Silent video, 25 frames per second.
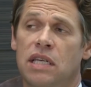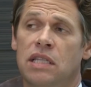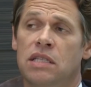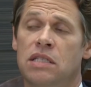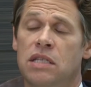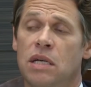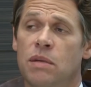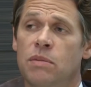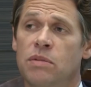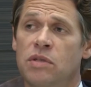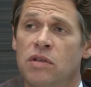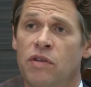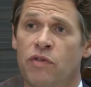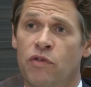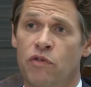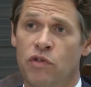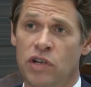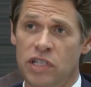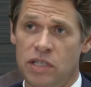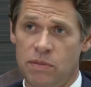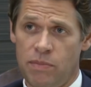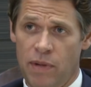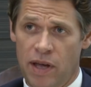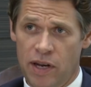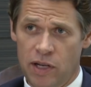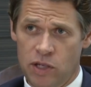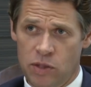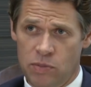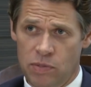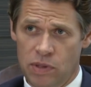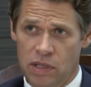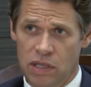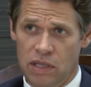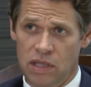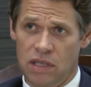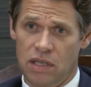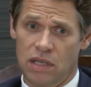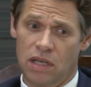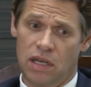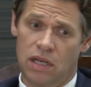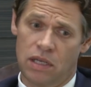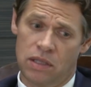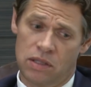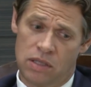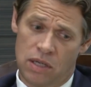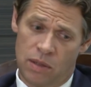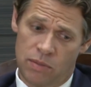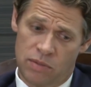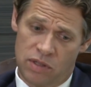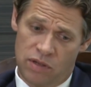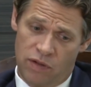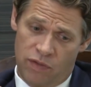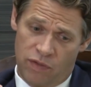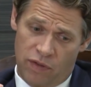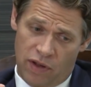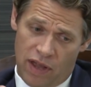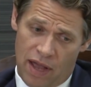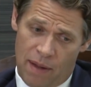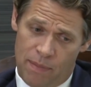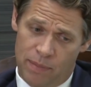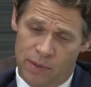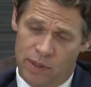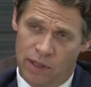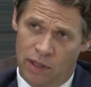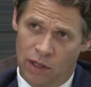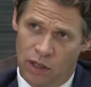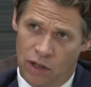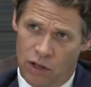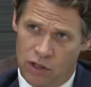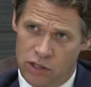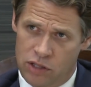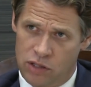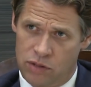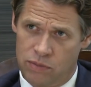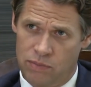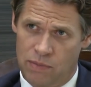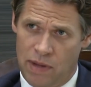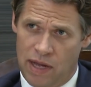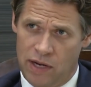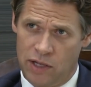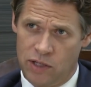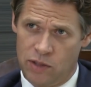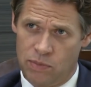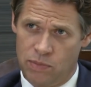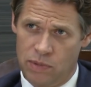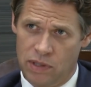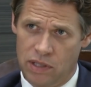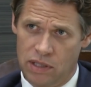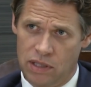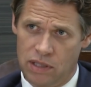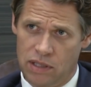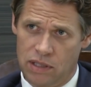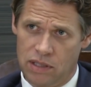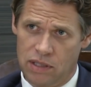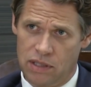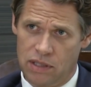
In terms of risk management, in terms of capital loss management,